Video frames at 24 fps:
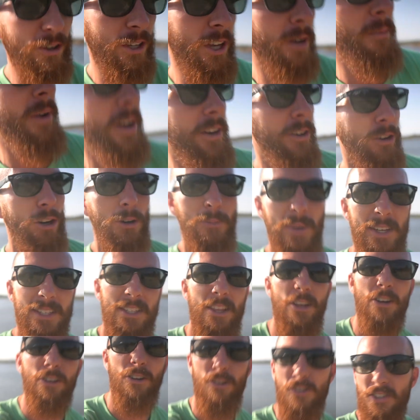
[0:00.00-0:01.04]
Y'all might know him as
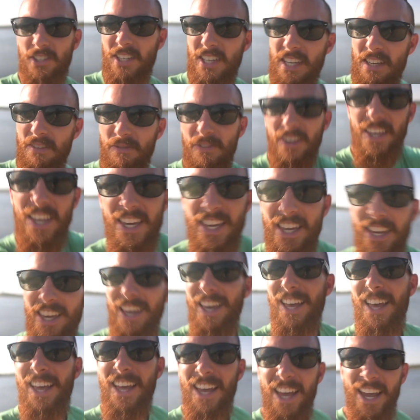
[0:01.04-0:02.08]
Lunkers TV,
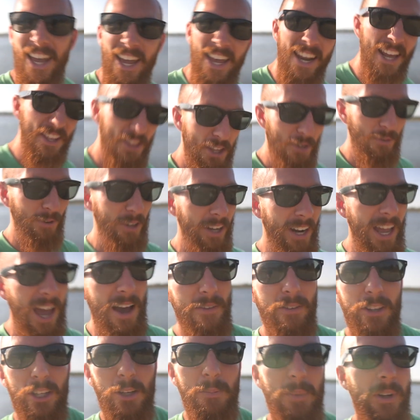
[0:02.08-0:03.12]
and I think we're gonna
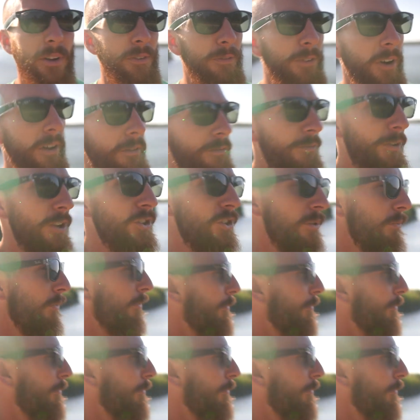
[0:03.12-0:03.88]
have a little bit of fun fishing